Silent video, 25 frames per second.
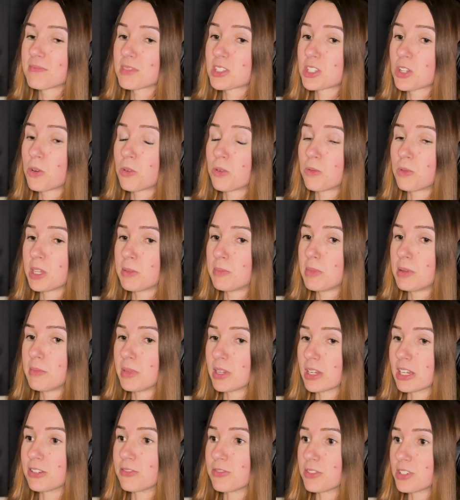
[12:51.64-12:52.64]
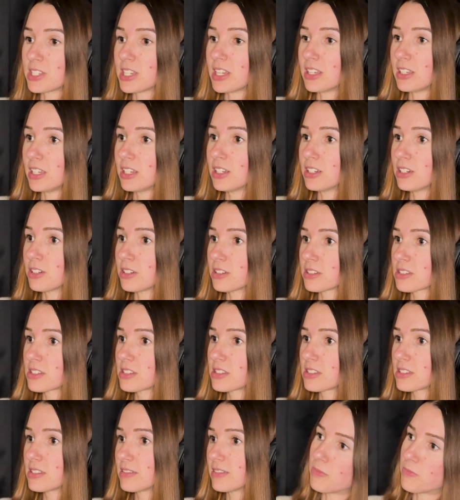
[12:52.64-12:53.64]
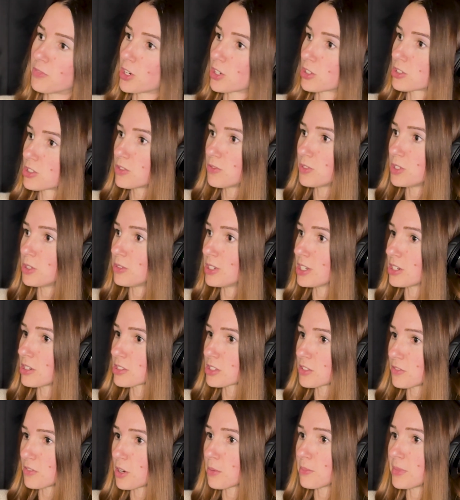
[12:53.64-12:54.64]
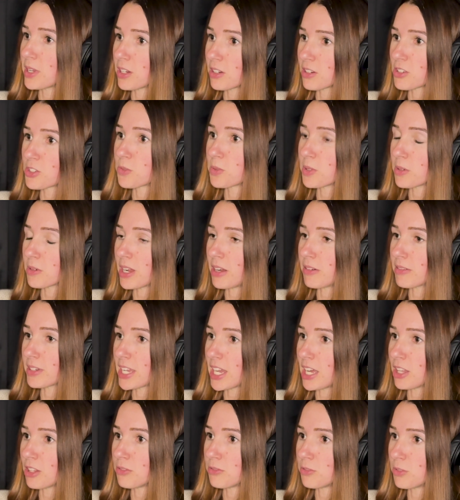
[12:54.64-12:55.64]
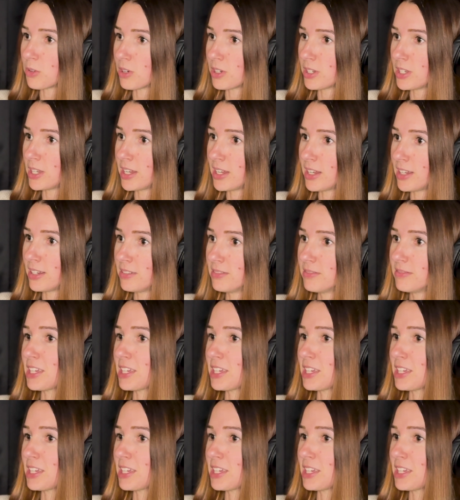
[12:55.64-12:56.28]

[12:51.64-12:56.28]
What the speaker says: So we've been married for 10 years. First few years of our marriage, we were out in California.